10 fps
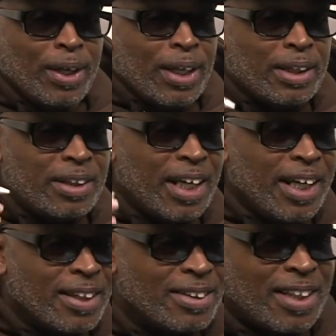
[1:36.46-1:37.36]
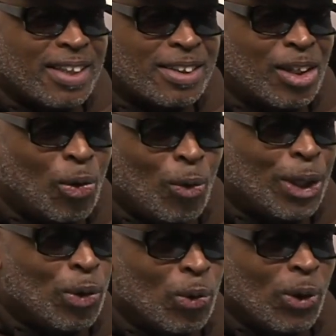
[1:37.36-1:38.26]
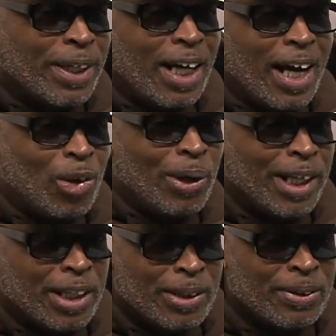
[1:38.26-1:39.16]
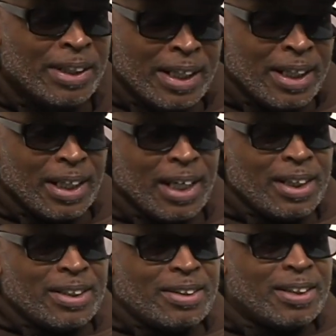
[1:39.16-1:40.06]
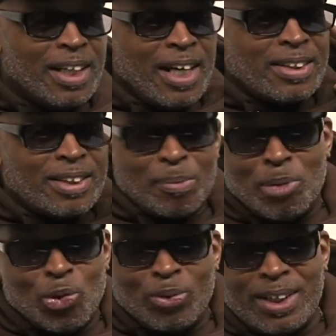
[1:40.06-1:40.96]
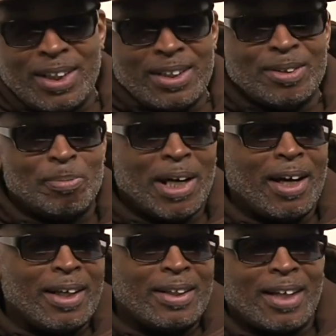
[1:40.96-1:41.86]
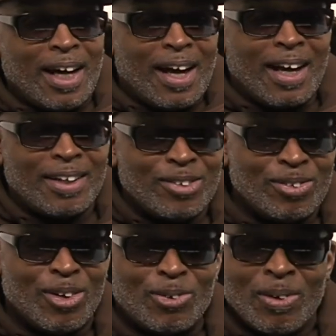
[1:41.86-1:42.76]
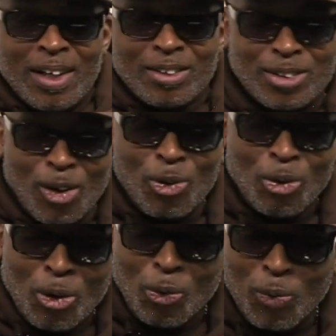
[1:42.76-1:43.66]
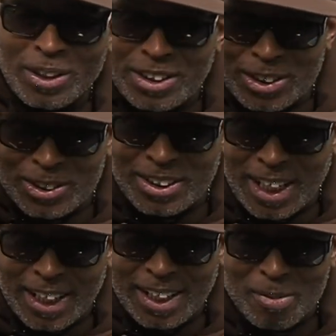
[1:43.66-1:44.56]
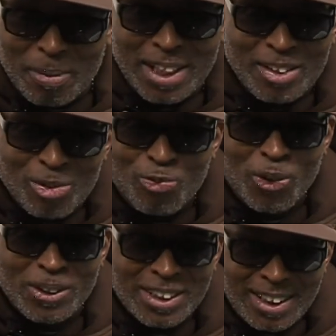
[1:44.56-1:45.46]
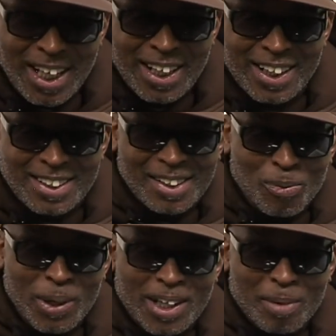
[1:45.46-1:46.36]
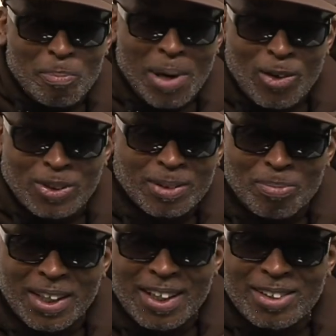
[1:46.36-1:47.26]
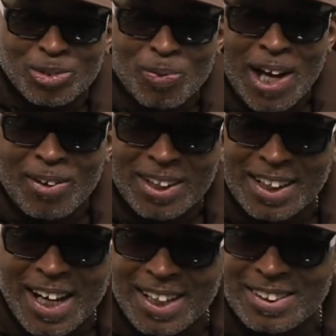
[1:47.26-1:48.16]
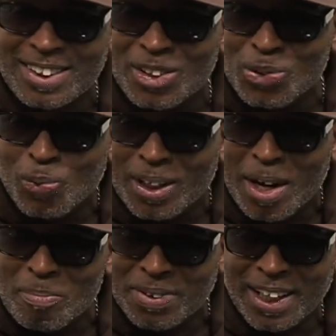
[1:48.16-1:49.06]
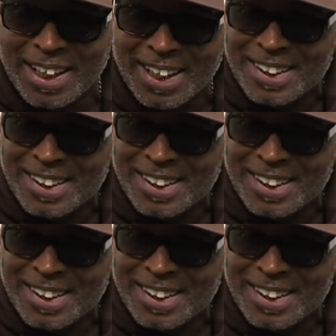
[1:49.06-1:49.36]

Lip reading: things that's going on out here in today's communities, man. So what's your take? Give me your first take, and then we can bounce some things around, and I can tell you what I'm thinking.